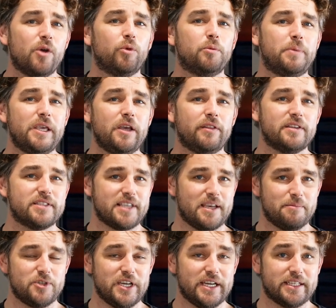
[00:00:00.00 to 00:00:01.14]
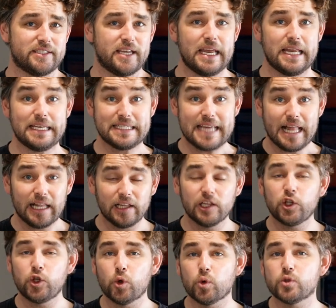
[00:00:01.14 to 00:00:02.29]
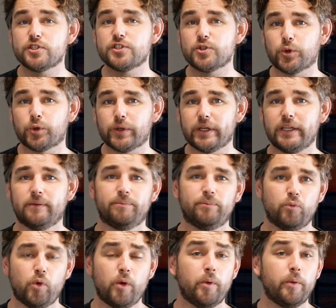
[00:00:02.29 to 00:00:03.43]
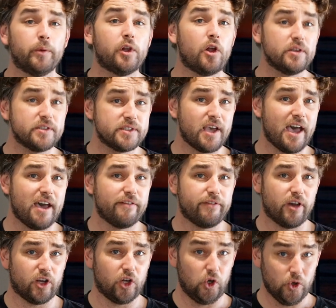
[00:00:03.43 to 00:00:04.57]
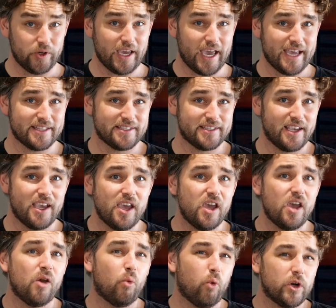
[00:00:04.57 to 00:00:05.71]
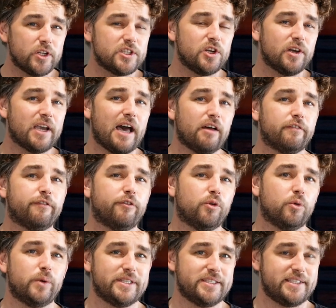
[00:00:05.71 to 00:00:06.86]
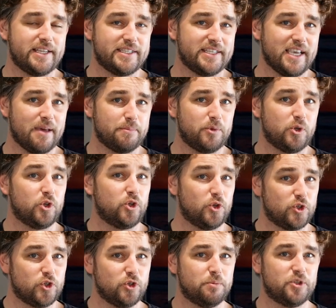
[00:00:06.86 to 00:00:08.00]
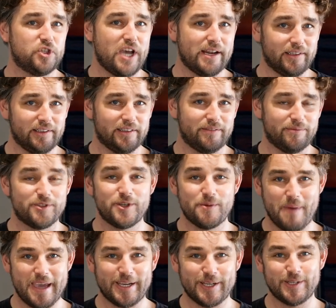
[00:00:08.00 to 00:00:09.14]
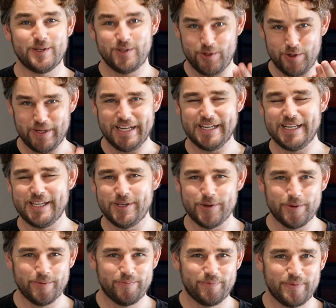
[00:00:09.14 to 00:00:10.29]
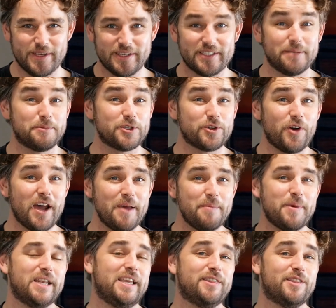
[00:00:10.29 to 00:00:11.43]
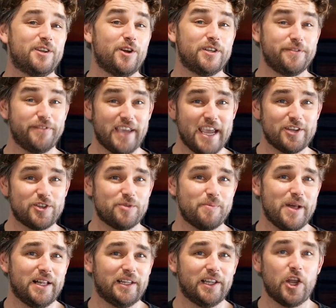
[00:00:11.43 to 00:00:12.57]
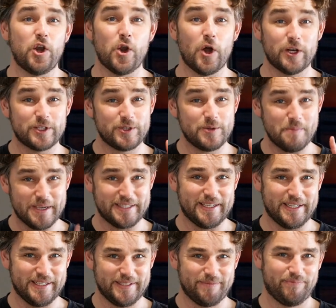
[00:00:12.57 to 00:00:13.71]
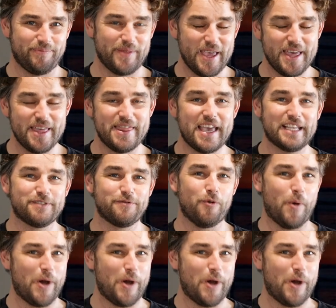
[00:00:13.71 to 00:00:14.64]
will be on the subject, Tell Your Story, where we will also have a look at what to look out for when setting up your YouTube channel to make it uniquely you. Subscribe and hit the notification bell not to miss it. Thanks for